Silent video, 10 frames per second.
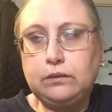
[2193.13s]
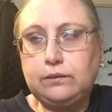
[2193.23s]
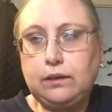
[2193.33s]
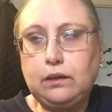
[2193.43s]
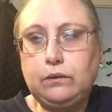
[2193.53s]

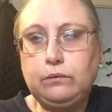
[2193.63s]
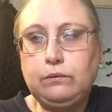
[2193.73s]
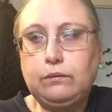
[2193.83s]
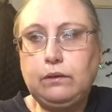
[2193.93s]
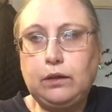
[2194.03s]
So
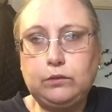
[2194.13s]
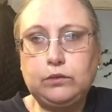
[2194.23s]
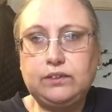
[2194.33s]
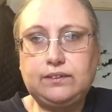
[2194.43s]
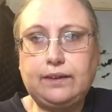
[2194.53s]
I
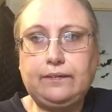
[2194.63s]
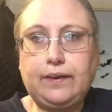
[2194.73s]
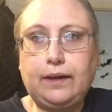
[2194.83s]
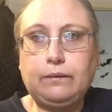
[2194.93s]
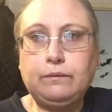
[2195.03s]
understand
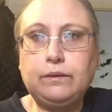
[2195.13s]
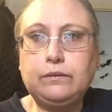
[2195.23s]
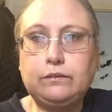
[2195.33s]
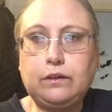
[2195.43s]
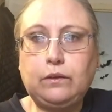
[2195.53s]
that.
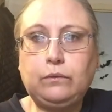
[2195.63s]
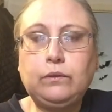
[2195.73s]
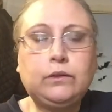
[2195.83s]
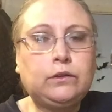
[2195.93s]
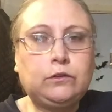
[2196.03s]
So
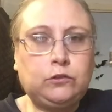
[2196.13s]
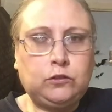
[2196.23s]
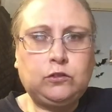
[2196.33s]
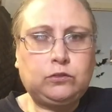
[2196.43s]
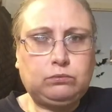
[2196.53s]

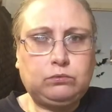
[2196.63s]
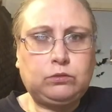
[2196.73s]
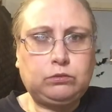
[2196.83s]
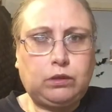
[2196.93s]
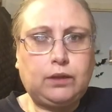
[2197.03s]
just
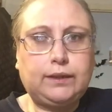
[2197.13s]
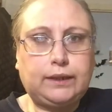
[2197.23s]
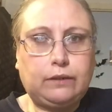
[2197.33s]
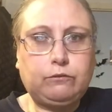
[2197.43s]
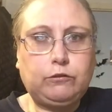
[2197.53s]
try and
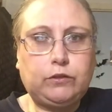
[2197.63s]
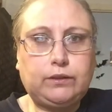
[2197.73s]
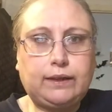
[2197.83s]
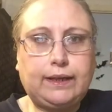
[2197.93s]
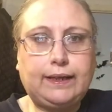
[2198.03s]
get through the
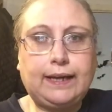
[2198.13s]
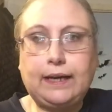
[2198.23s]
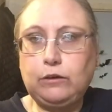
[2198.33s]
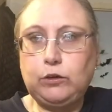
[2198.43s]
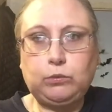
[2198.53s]
day
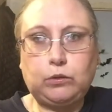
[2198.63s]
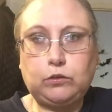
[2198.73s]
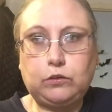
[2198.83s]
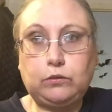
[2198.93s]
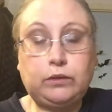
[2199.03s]
how you want
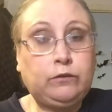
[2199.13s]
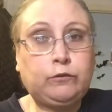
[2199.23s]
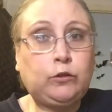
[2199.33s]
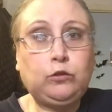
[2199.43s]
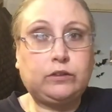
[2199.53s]
to. If
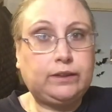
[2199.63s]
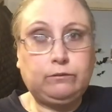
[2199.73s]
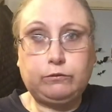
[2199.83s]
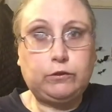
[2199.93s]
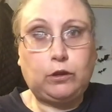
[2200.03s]
you sleep
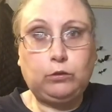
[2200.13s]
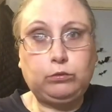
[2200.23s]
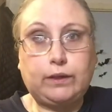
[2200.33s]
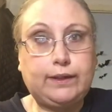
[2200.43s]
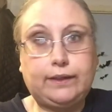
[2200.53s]
through the whole
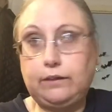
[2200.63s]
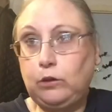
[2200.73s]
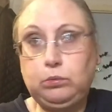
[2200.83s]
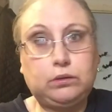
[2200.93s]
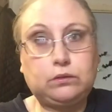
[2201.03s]
day, no
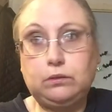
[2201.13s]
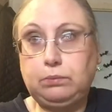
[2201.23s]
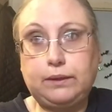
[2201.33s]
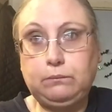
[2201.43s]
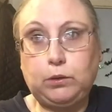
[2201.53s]
one's going to
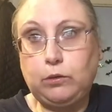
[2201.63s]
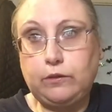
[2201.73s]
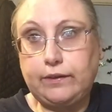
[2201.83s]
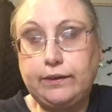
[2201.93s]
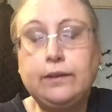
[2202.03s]
blame you, are
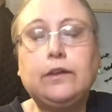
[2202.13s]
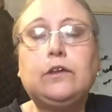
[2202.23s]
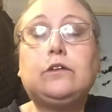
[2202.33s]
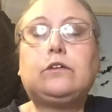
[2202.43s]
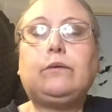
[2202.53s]

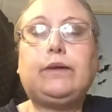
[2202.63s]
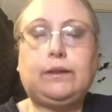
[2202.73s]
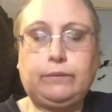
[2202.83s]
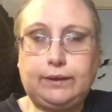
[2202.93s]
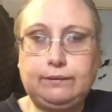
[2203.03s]
they? So
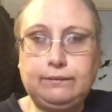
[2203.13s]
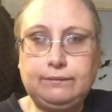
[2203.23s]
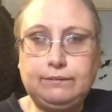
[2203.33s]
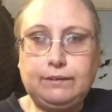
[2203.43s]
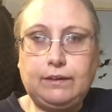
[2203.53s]
anyway,
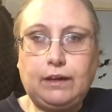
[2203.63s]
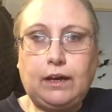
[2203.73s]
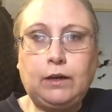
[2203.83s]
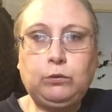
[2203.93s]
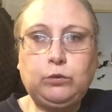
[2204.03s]

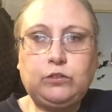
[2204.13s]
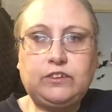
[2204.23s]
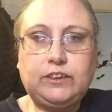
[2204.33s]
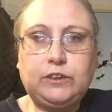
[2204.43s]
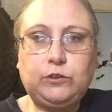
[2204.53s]
I will
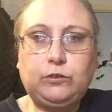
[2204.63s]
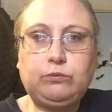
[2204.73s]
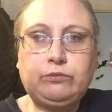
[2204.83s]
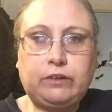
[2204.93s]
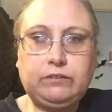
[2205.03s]
see you
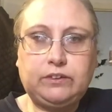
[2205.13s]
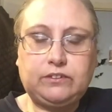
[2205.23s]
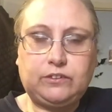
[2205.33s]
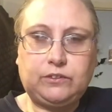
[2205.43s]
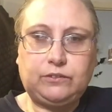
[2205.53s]
very
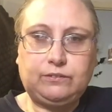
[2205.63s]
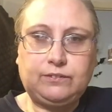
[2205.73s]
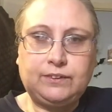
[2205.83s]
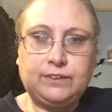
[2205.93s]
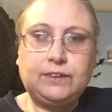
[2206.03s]
soon.
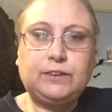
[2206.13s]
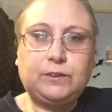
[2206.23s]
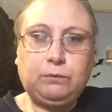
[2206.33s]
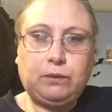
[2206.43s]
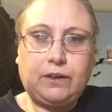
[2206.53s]

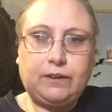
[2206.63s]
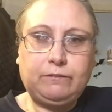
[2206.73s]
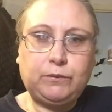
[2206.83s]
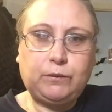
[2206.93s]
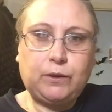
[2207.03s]
Goodbye
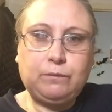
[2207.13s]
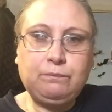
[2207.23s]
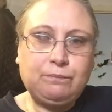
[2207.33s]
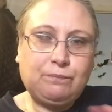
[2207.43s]
everyone.